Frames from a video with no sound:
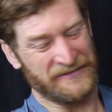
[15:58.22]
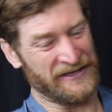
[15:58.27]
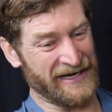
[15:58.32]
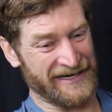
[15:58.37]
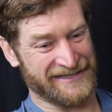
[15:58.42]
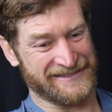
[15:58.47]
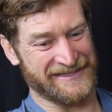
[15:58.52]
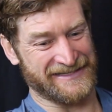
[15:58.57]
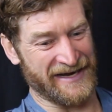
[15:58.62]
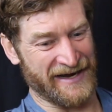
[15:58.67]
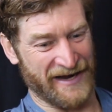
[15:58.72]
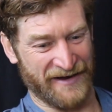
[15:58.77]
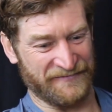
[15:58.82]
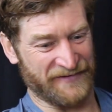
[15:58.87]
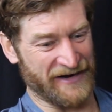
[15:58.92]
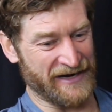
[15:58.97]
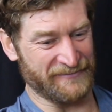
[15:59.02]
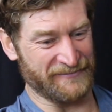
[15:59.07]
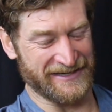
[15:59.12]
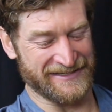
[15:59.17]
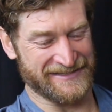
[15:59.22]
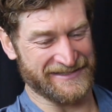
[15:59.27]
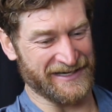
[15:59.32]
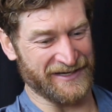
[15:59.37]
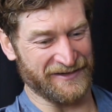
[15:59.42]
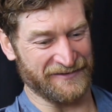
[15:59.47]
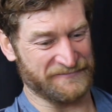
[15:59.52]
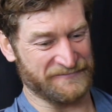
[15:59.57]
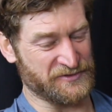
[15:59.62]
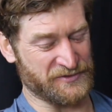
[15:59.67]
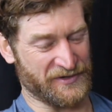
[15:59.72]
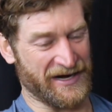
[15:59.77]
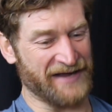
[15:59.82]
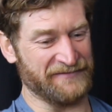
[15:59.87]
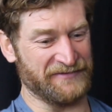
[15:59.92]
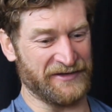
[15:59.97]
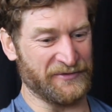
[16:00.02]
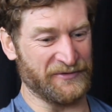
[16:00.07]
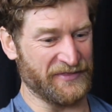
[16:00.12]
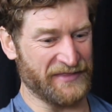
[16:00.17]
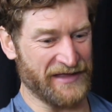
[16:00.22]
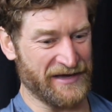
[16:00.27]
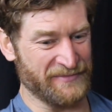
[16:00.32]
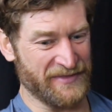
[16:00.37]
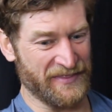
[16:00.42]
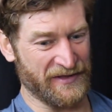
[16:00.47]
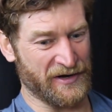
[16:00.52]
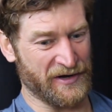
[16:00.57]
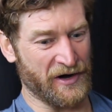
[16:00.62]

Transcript: the next day, I find myself driving with them in the